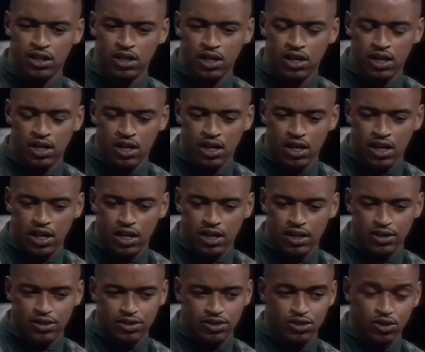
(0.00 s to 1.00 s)
So
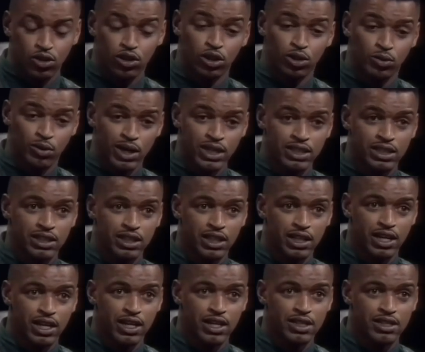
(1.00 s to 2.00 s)
the question
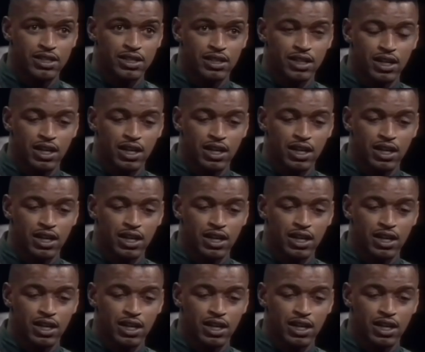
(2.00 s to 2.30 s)
is,